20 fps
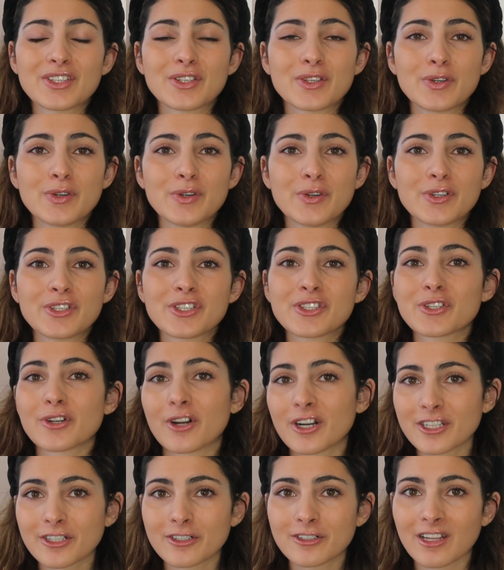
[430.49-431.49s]
to
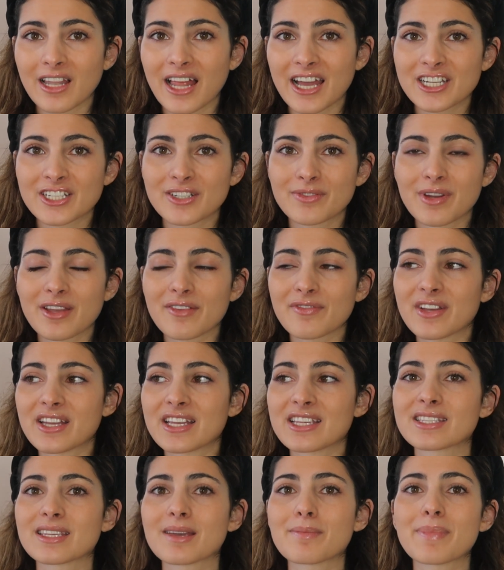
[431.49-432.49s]
start your collection with
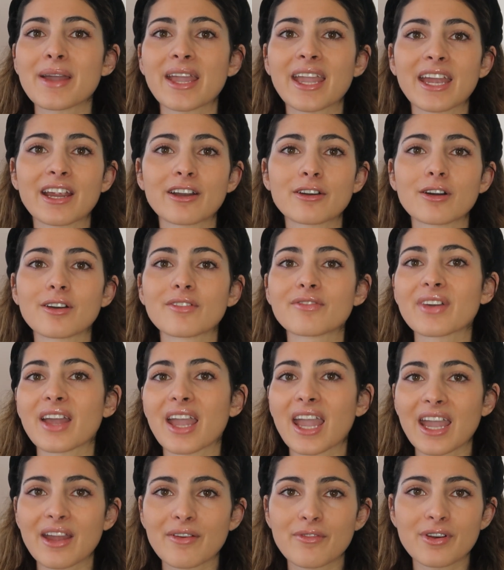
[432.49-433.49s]
is a pair of
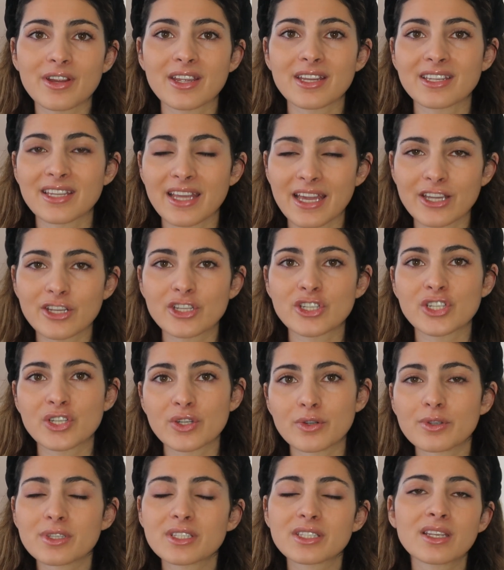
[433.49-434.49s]
everyday
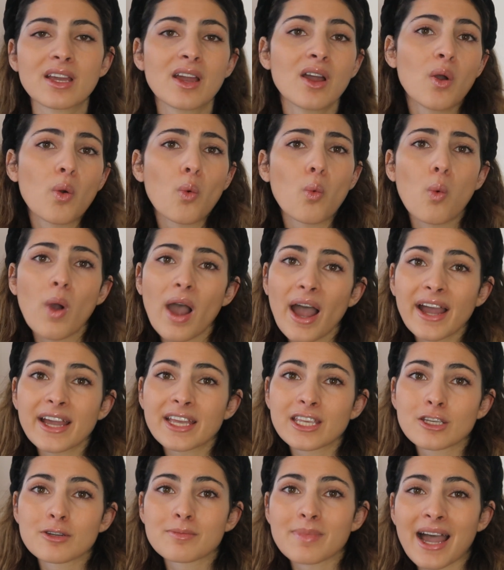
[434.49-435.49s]
shoes. Why,
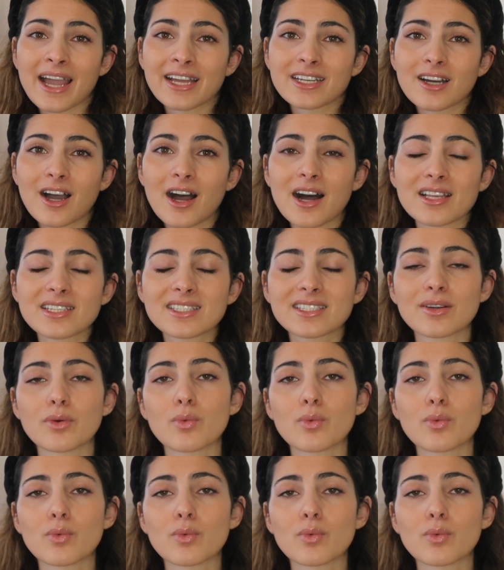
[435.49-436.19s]
you might ask?